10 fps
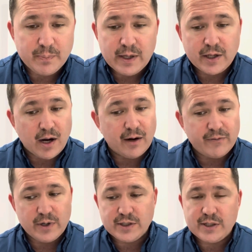
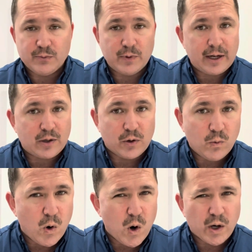coverage when I go to
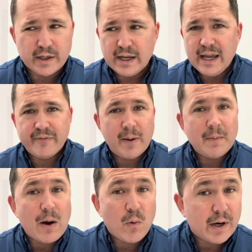work. If I'm
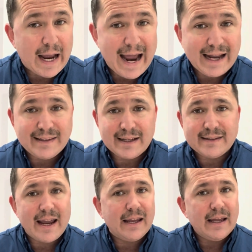not wearing a hat that
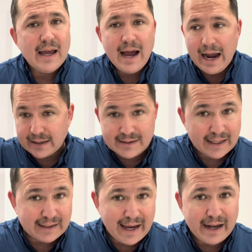day, I could take
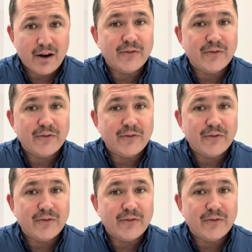the hat off